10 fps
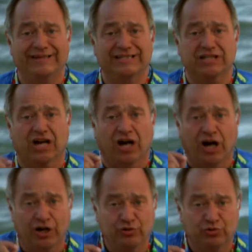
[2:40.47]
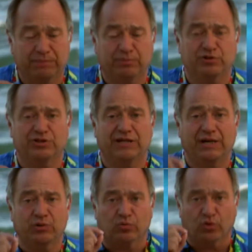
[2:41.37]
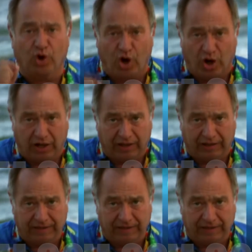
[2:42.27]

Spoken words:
is 100% wrong.